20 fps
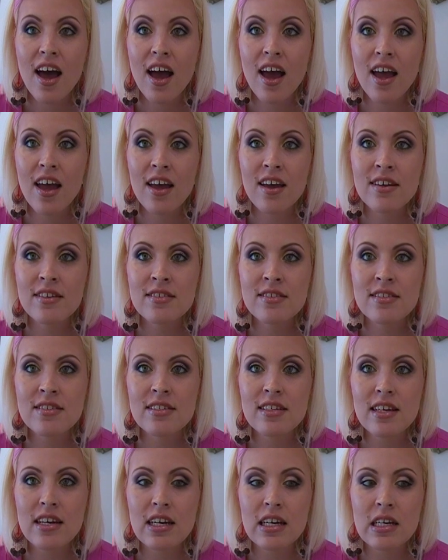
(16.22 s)
And
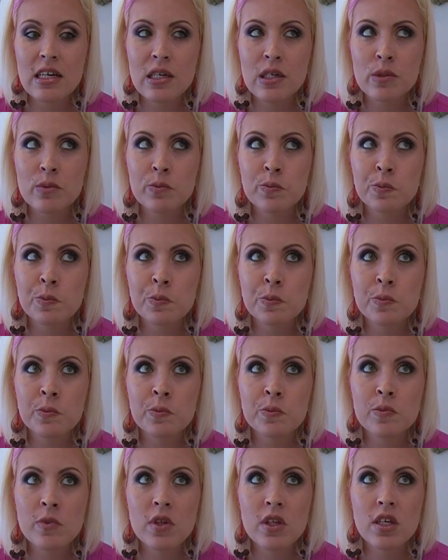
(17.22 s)
um,
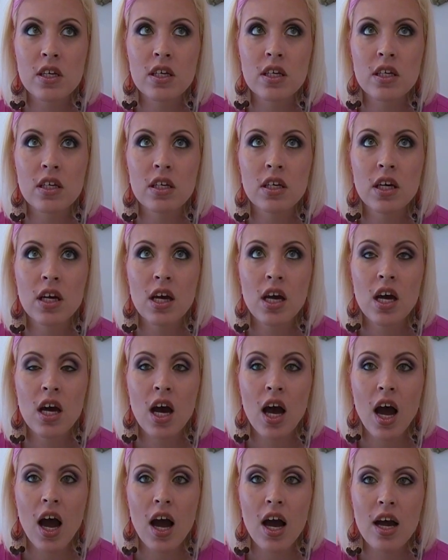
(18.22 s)

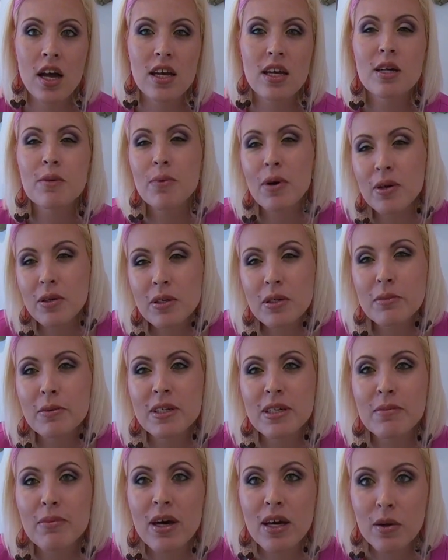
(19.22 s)
I, it'll probably
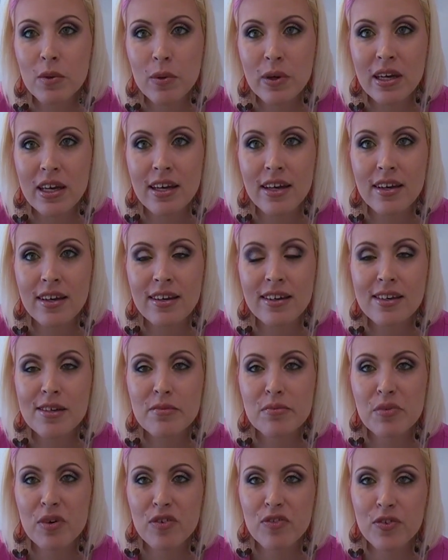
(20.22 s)
be about a week
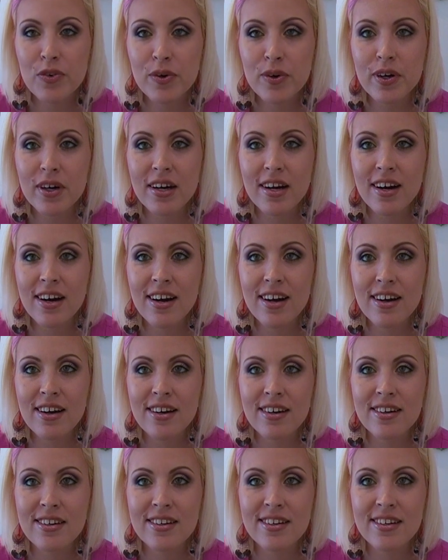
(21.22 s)
before
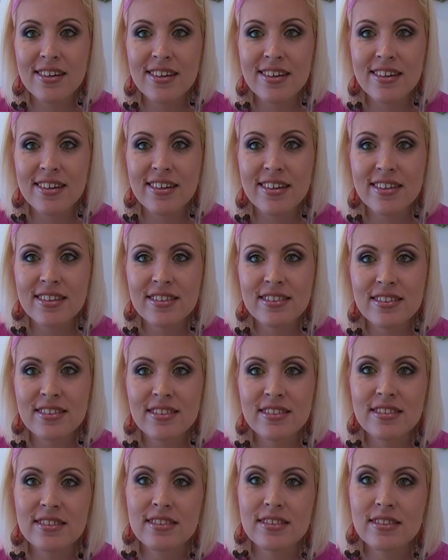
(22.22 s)
I
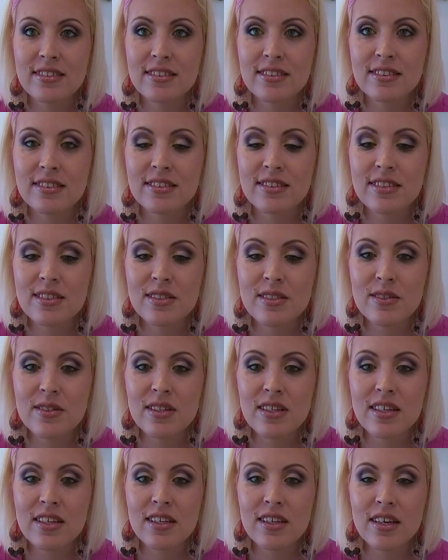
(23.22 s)
uh, do
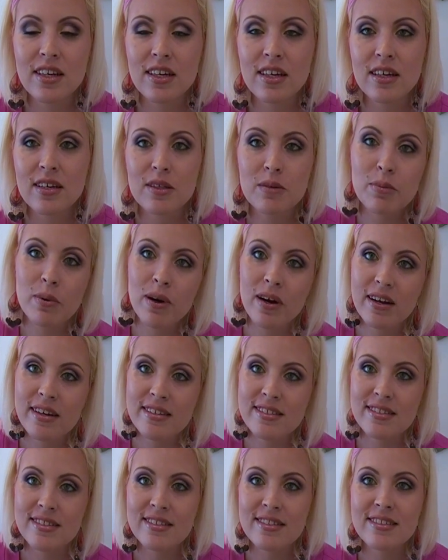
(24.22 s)
the, uh, the
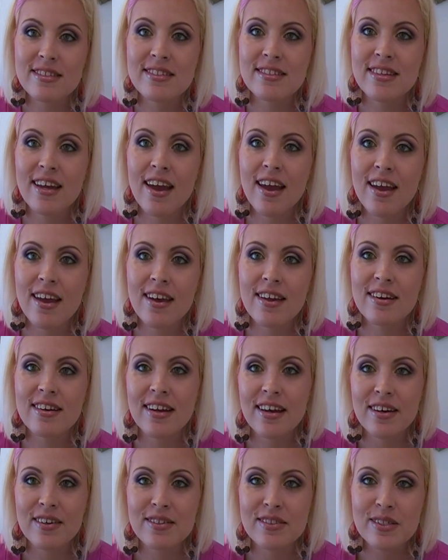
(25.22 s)
prizes and
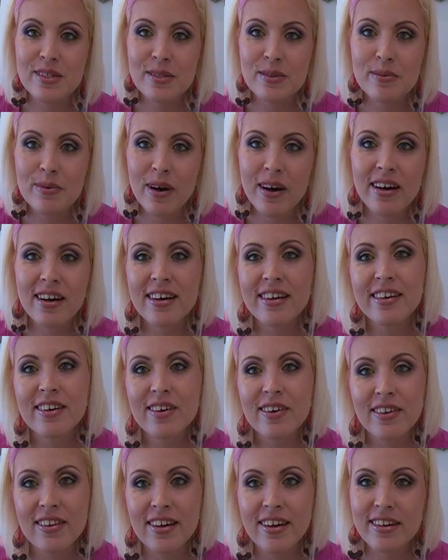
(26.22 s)
announce who won and
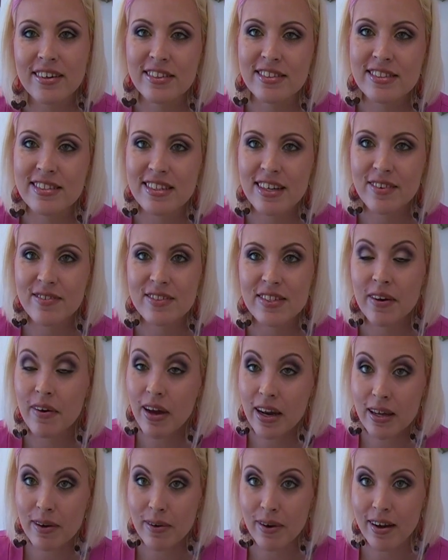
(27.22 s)
all that good stuff. So
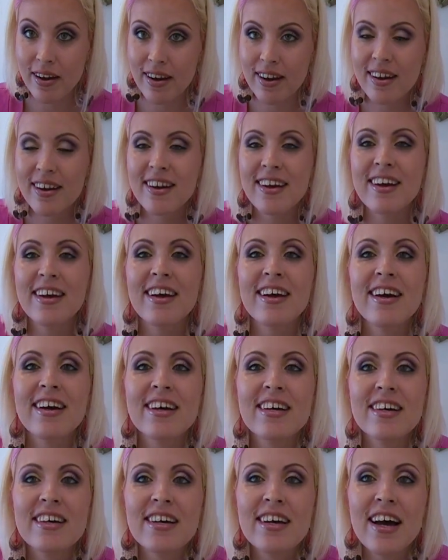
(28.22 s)
anyway,
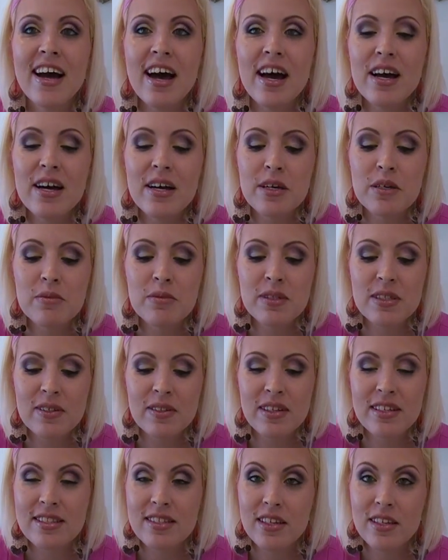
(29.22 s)
um, so
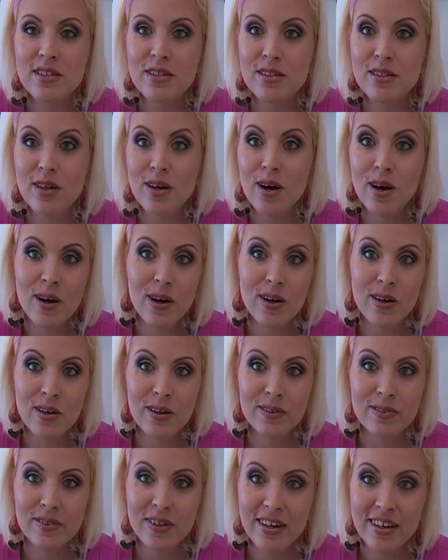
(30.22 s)
let's get to the
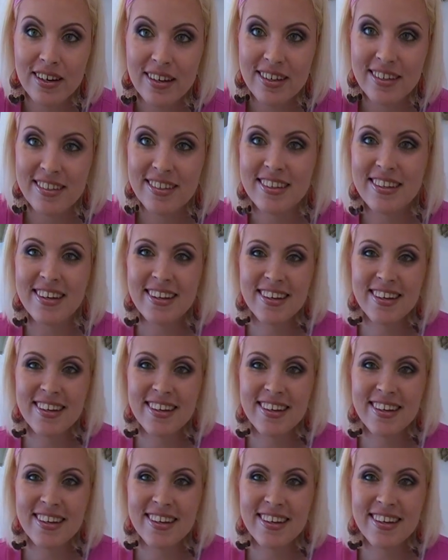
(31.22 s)
haul, right?